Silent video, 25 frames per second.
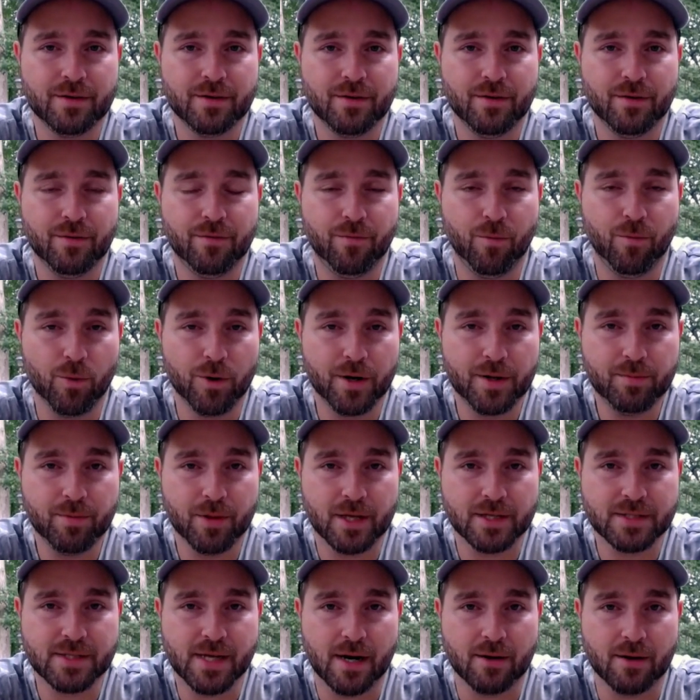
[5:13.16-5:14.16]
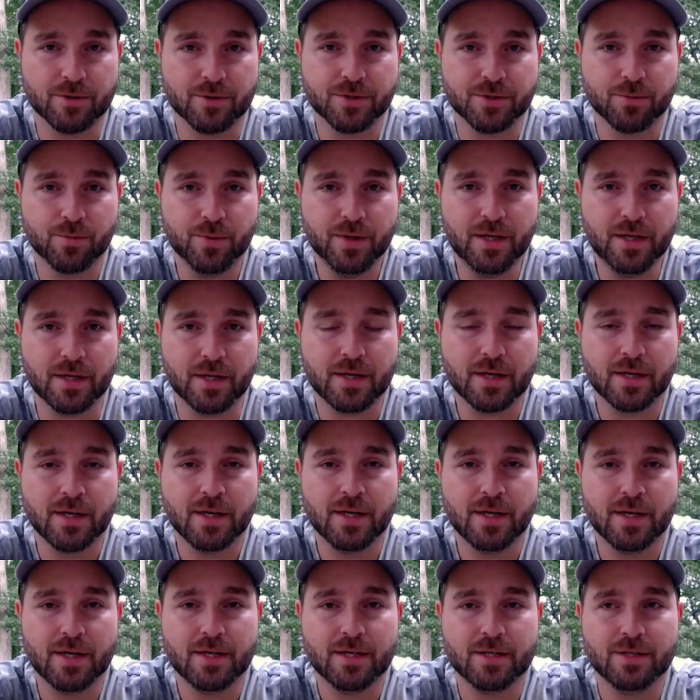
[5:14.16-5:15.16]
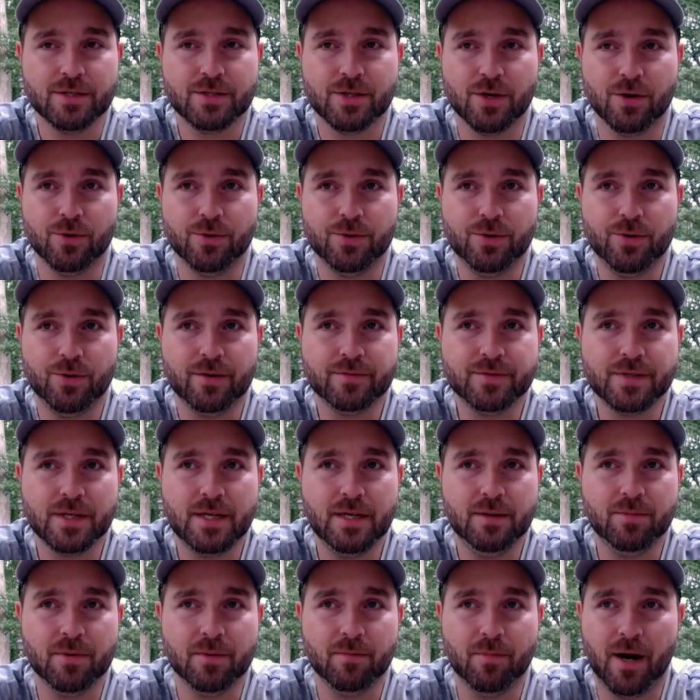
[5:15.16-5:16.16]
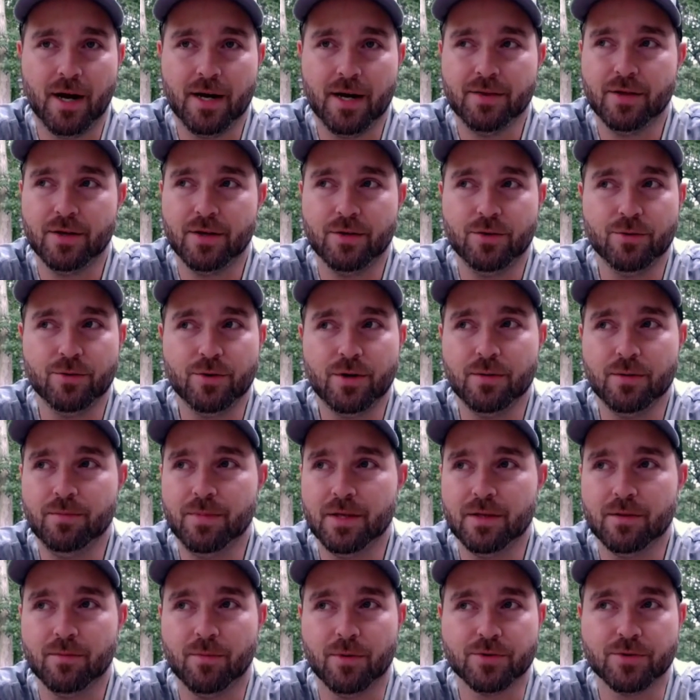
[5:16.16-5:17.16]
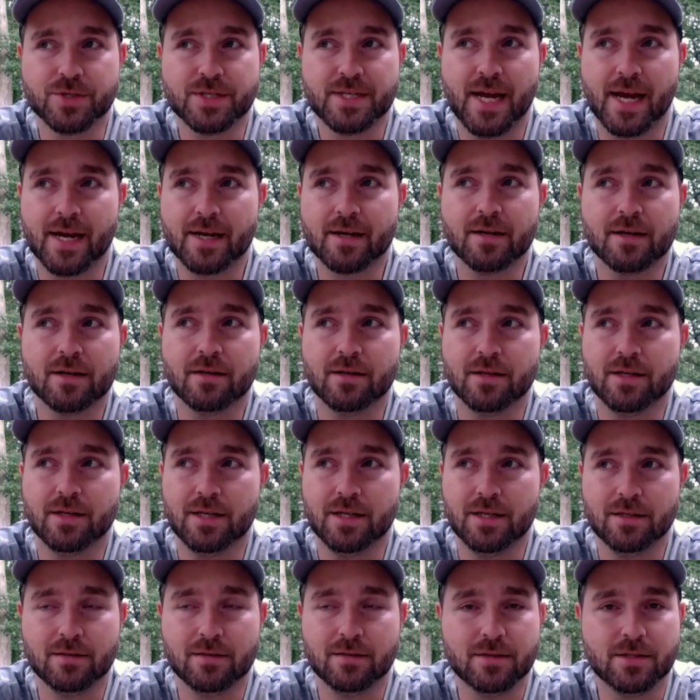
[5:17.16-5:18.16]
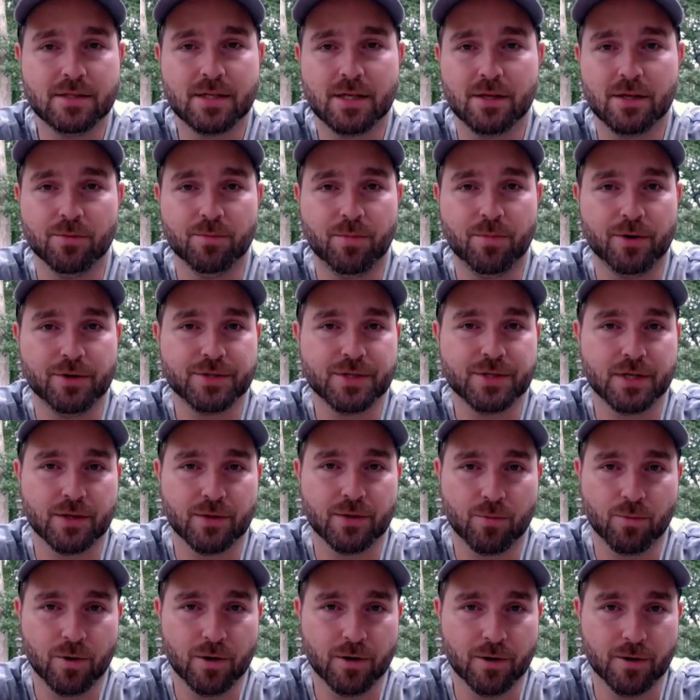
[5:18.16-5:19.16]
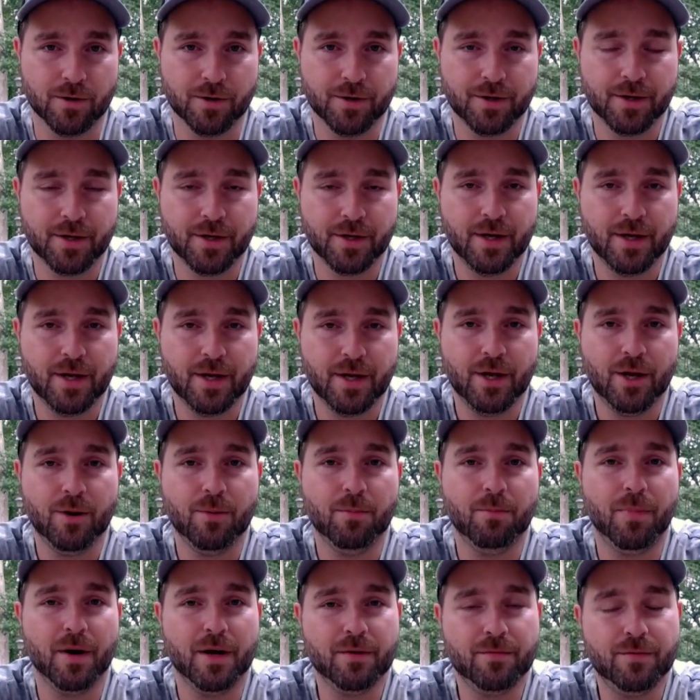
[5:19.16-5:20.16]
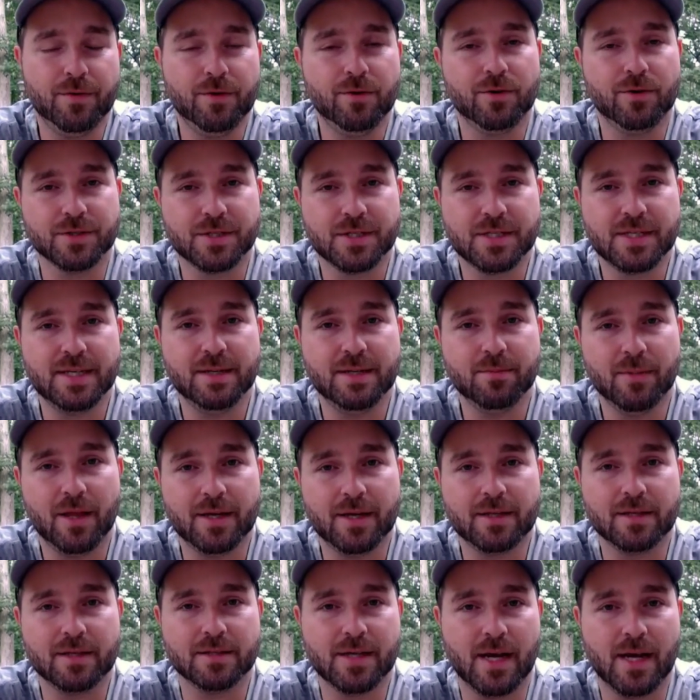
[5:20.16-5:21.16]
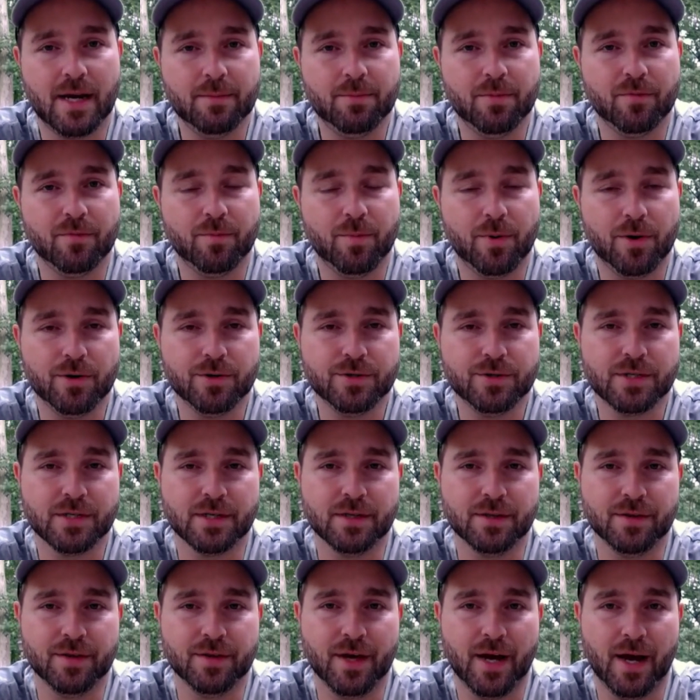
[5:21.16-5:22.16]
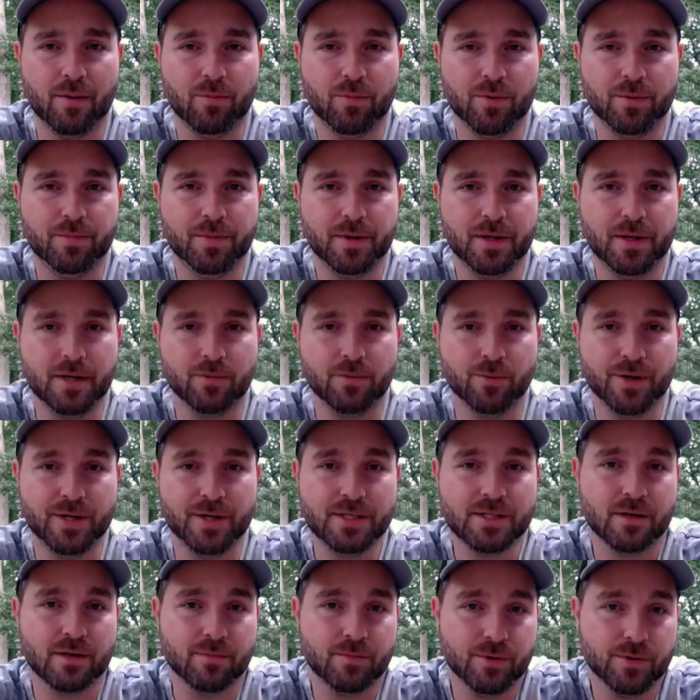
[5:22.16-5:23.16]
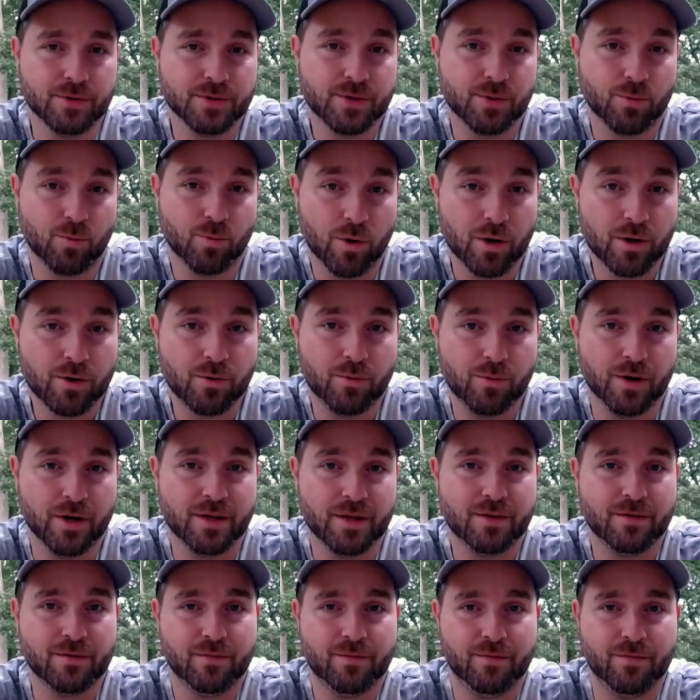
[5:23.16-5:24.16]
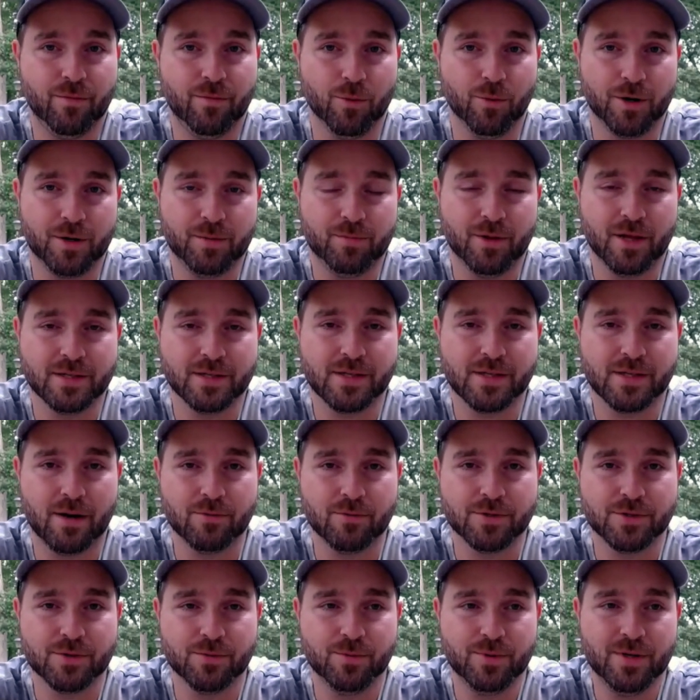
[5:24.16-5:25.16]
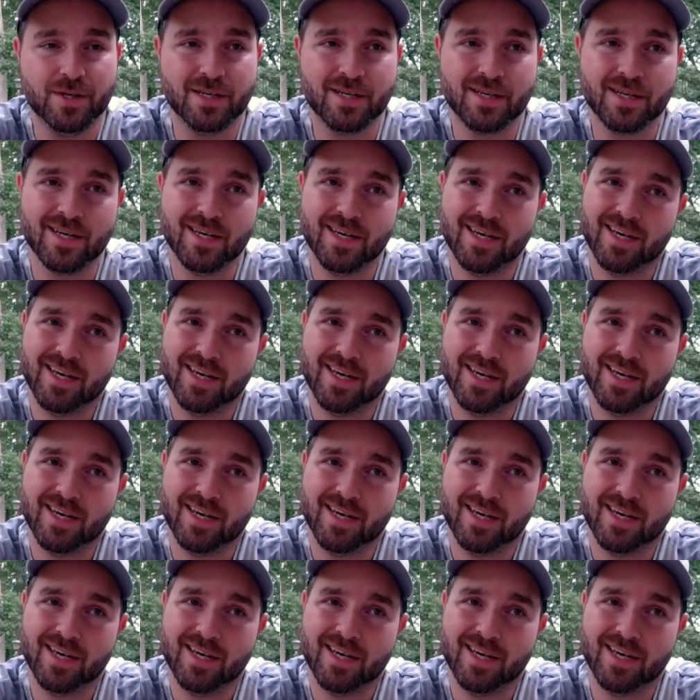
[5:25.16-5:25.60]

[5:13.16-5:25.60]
40 plus hours a week. So you have to keep in mind that you could be the most technically skilled person in the world. But if you don't seem like the type of person that would be reasonable to work with 40 plus hours a week,